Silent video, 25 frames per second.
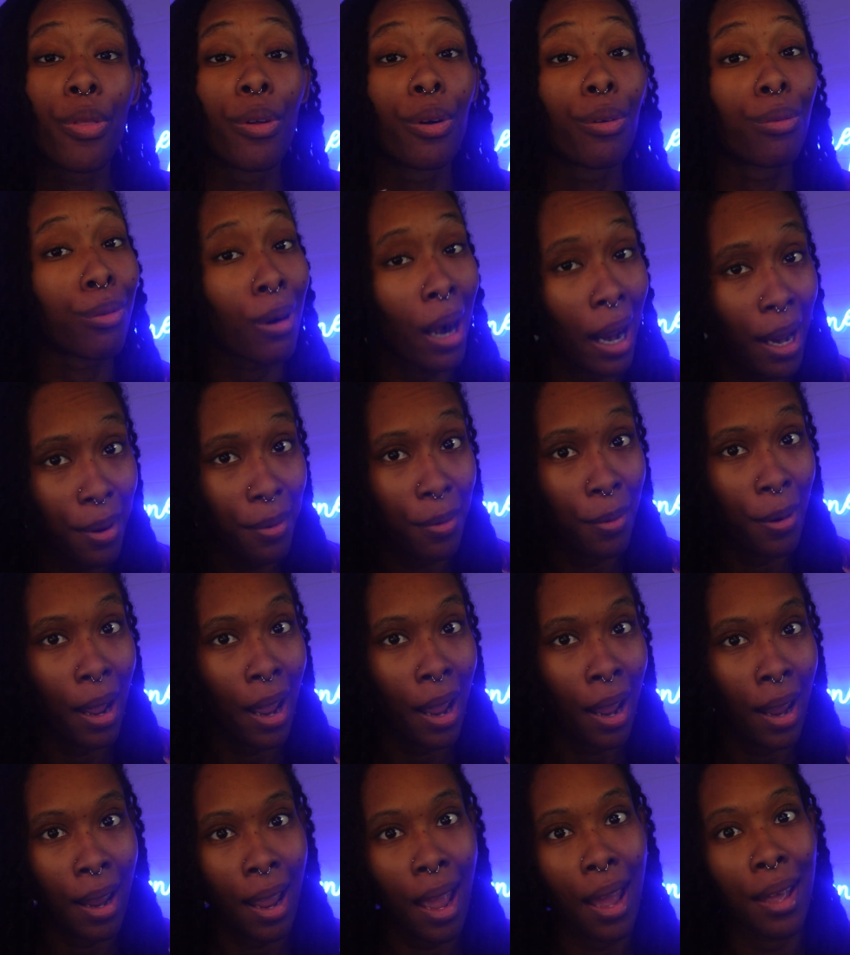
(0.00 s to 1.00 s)
the right
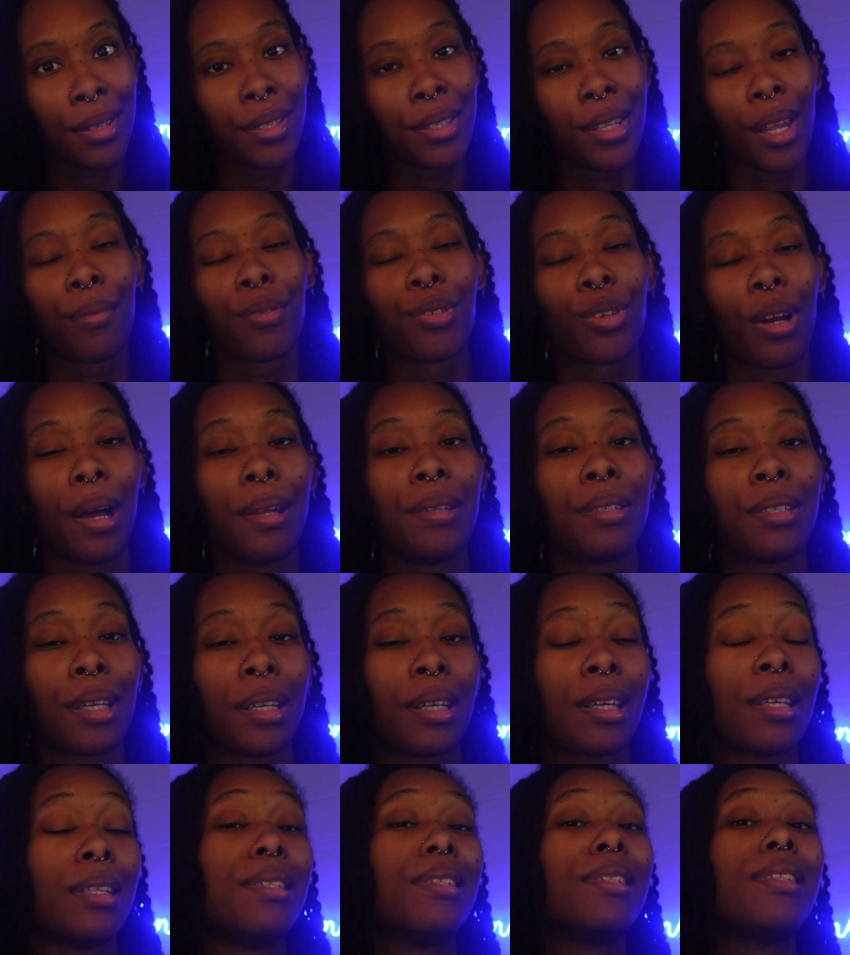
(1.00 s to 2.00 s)
way instead of trying to
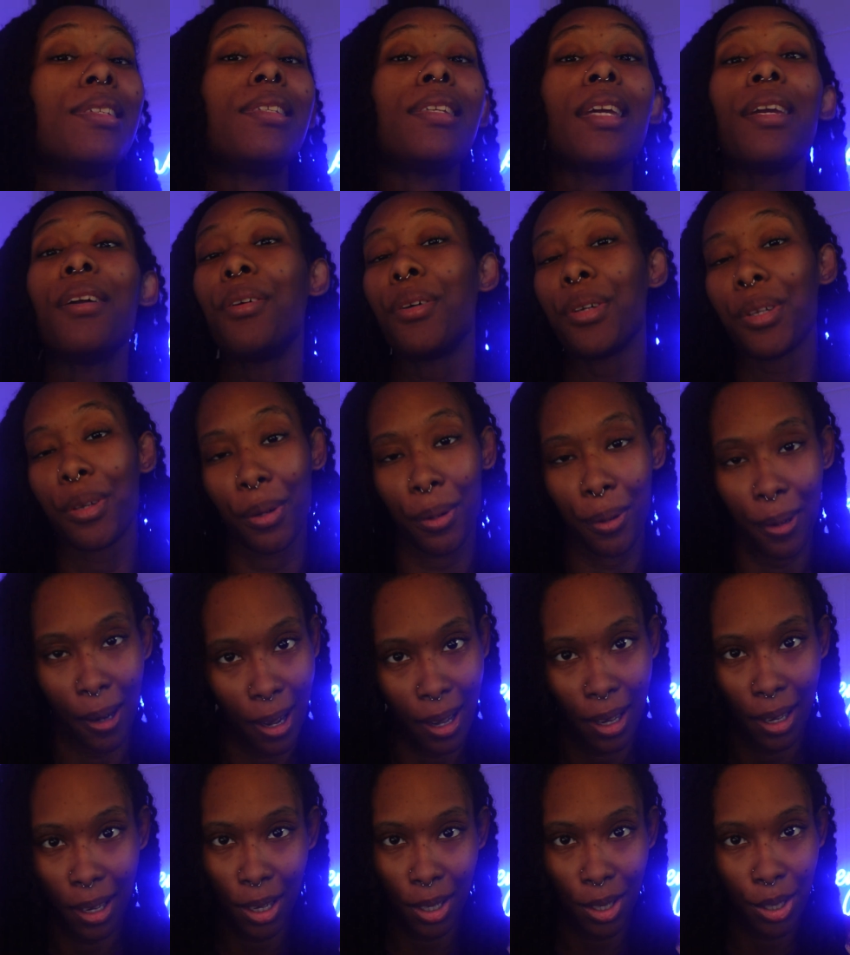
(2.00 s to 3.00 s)
conceal your
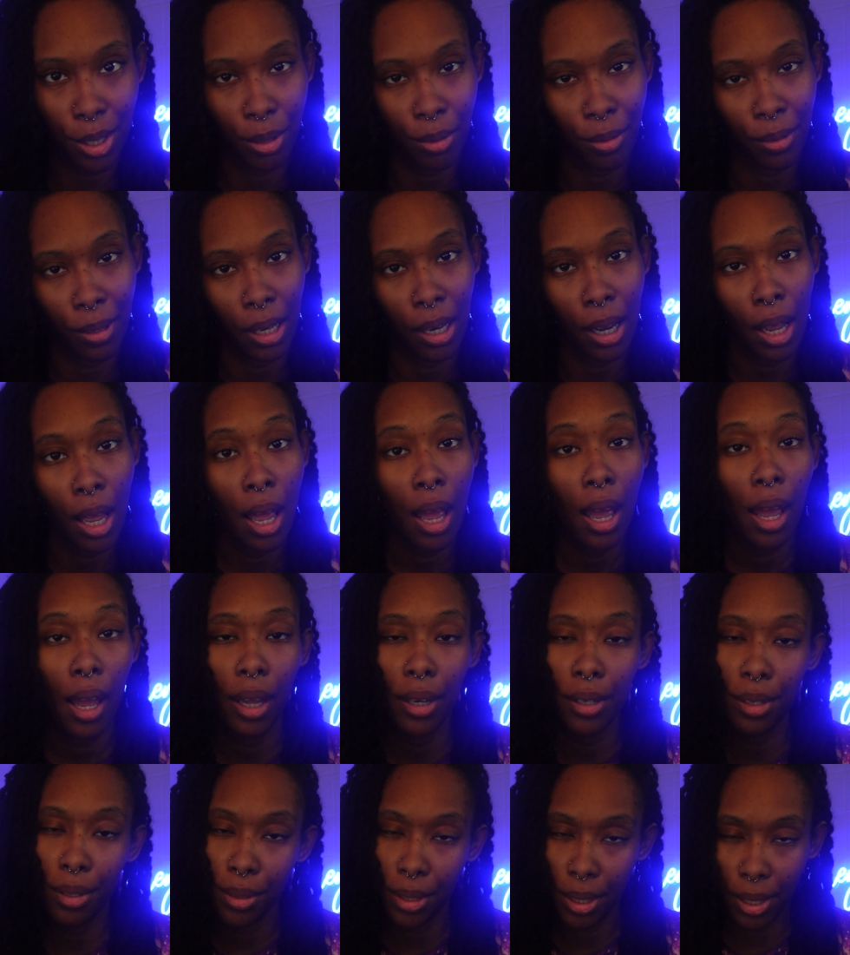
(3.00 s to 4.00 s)
credit history
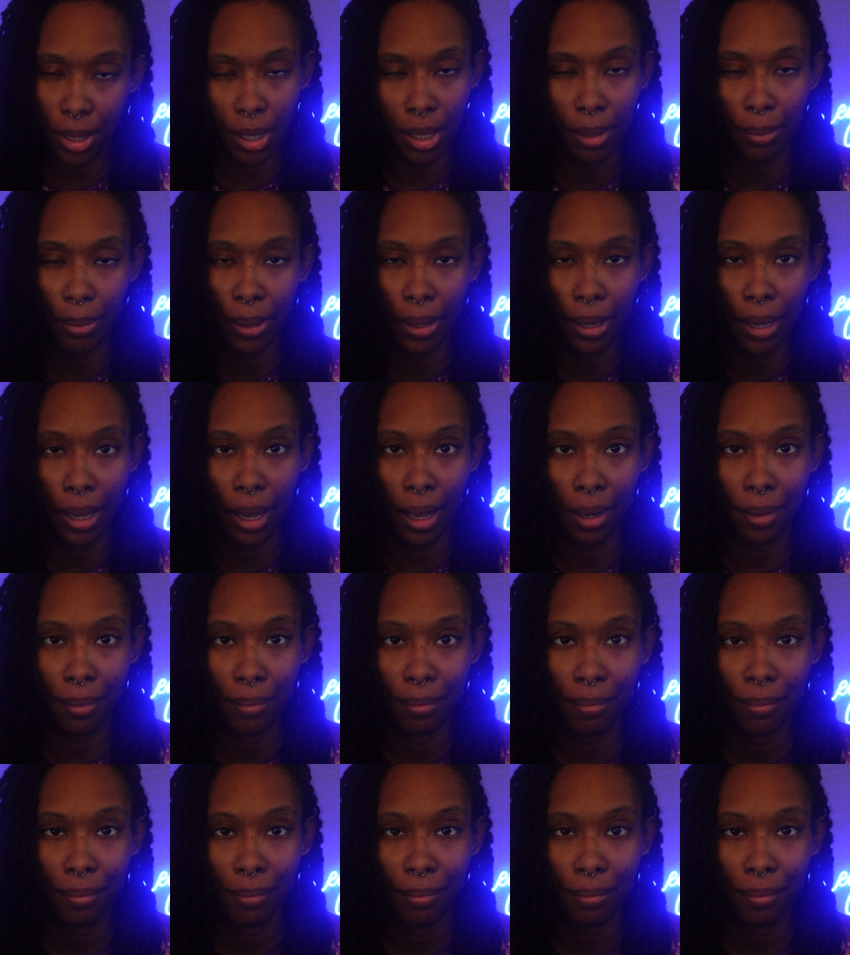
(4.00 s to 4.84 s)
and use a CPN.